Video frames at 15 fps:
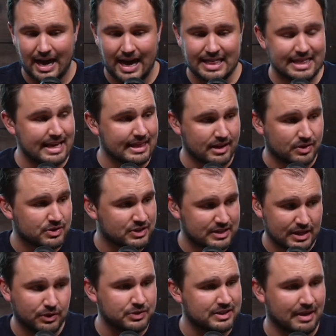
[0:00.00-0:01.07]
I think there's
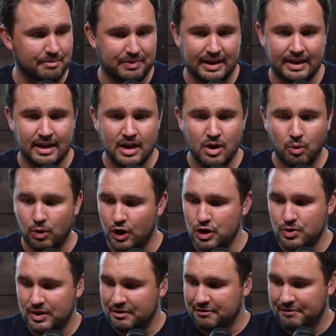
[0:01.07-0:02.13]
still something where you
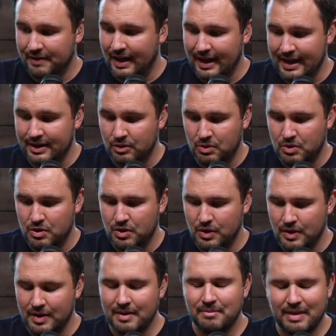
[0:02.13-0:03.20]
can find
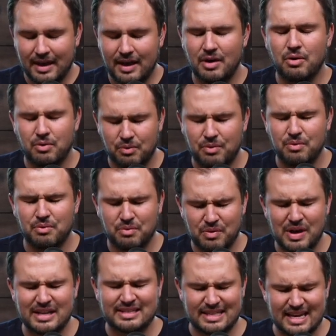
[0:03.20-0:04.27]

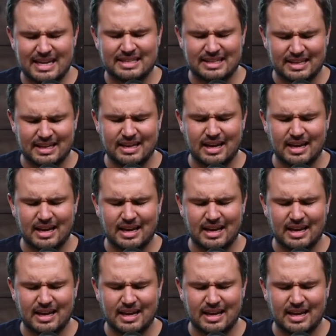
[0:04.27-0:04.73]
it's the it's the